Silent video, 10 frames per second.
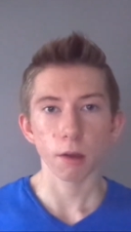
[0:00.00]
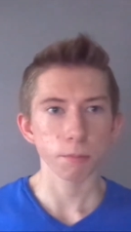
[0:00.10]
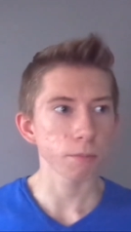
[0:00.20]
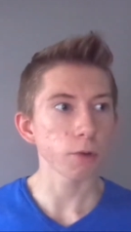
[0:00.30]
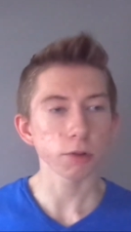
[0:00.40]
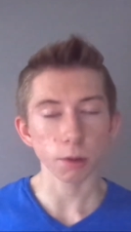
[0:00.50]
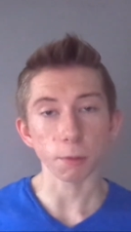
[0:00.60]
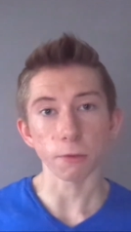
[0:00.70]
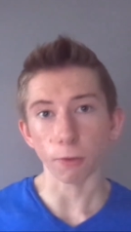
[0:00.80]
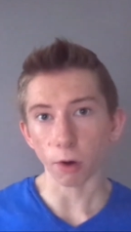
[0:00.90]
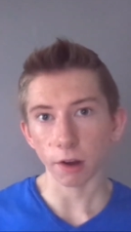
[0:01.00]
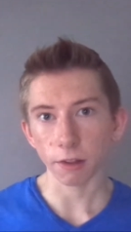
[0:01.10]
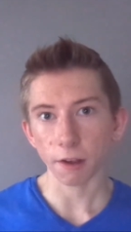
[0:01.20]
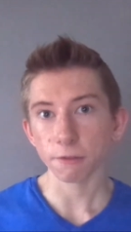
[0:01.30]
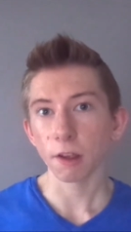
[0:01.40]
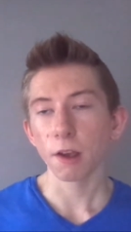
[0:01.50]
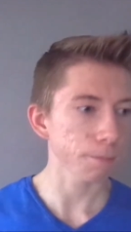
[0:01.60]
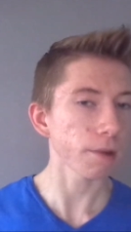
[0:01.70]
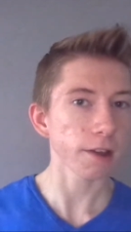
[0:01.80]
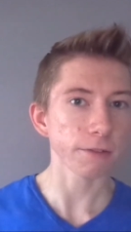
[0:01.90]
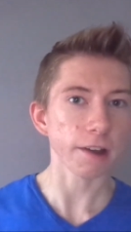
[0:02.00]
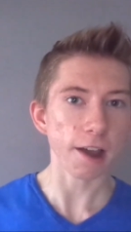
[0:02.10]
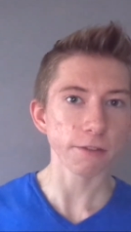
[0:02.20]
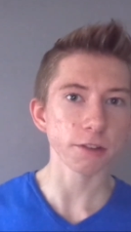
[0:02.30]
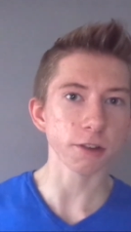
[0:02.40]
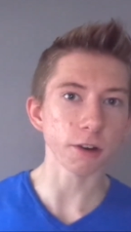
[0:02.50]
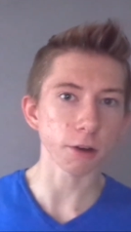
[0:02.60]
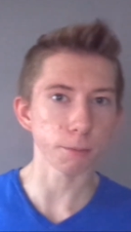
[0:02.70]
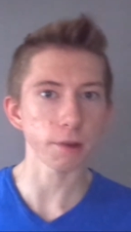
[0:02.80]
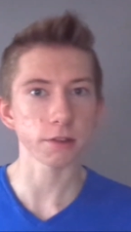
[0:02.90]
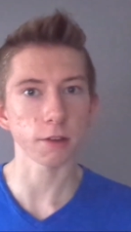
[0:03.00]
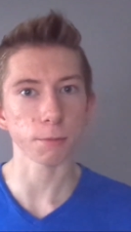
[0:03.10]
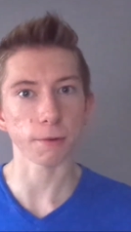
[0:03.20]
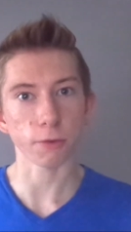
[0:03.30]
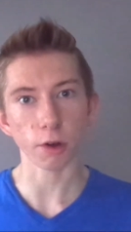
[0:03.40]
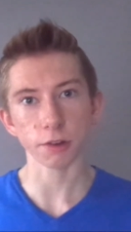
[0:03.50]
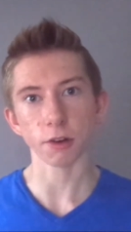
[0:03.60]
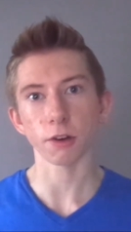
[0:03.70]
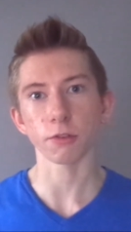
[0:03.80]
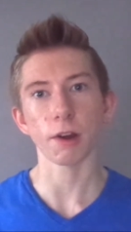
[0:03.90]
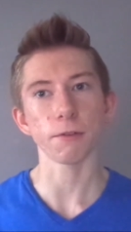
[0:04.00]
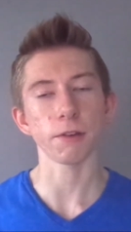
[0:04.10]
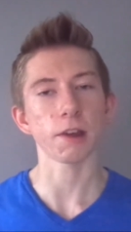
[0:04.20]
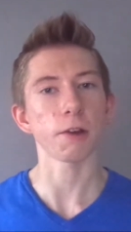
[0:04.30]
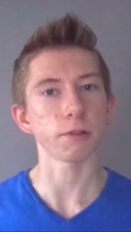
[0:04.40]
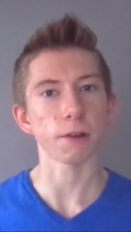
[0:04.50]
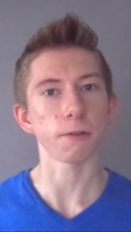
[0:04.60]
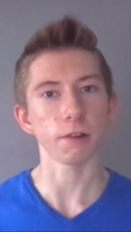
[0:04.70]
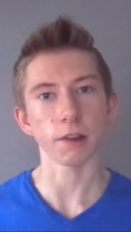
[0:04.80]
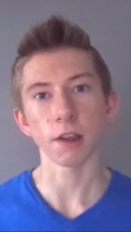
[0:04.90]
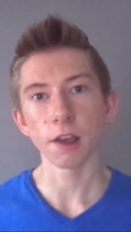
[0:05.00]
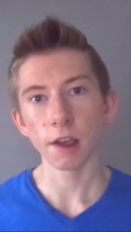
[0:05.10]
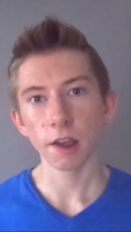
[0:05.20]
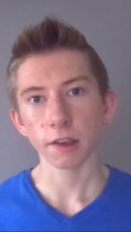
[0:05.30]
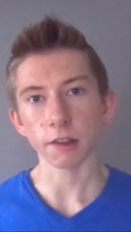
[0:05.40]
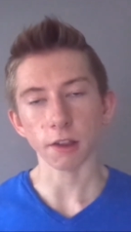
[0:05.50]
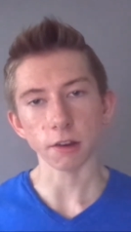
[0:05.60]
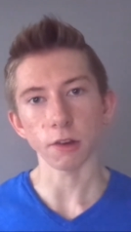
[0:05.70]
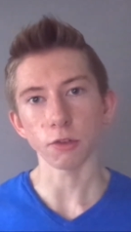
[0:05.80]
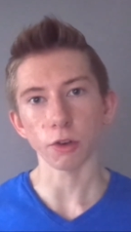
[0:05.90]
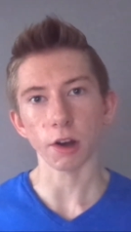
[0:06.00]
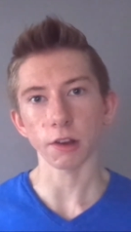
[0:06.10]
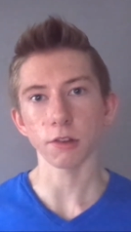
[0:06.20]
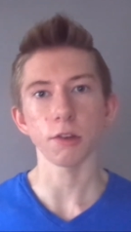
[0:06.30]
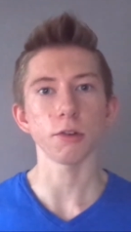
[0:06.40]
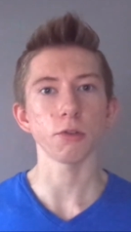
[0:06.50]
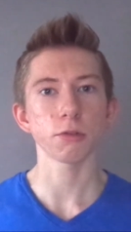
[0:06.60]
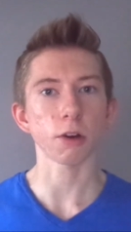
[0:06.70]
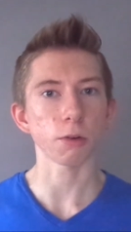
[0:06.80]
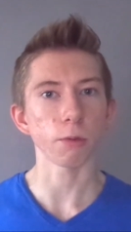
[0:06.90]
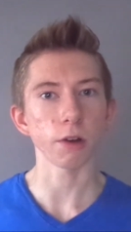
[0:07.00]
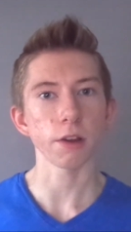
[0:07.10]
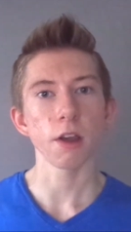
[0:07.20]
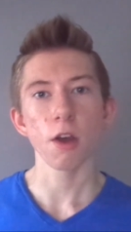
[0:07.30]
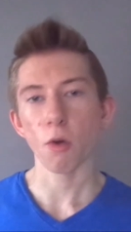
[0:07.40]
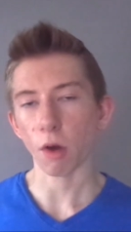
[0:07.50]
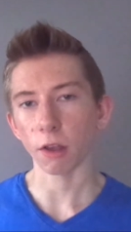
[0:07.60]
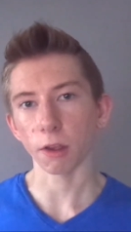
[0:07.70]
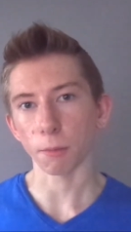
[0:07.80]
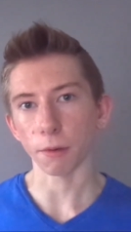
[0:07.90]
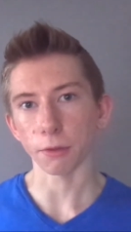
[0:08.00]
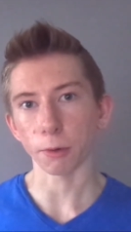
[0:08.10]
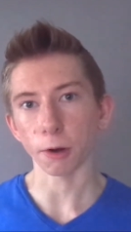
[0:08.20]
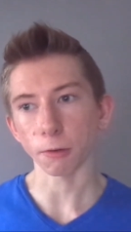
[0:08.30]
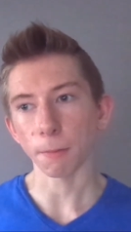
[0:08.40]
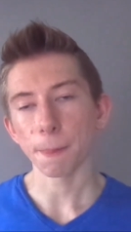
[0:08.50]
mostly before I left, but if I haven't started a business before I started traveling, I would definitely continue trying to start one while I'm on the road.